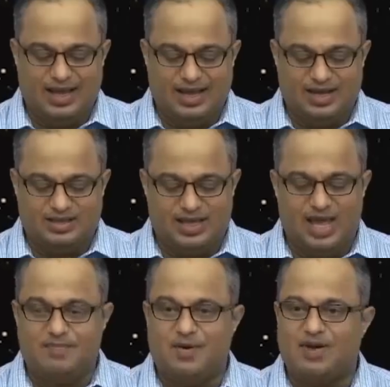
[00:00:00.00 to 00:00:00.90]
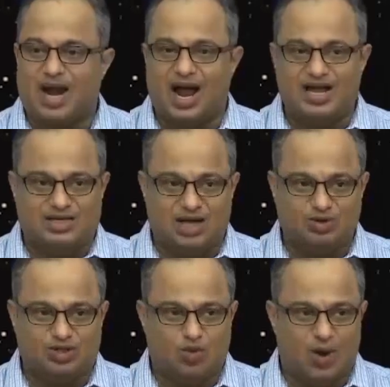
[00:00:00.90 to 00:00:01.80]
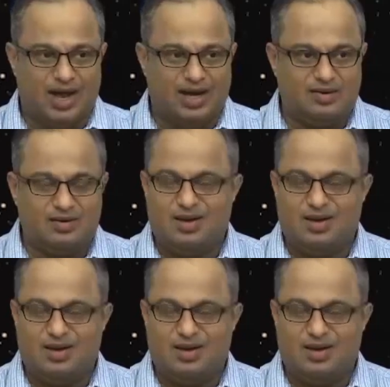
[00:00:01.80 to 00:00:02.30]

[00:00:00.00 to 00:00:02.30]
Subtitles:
It is e power I tau squared,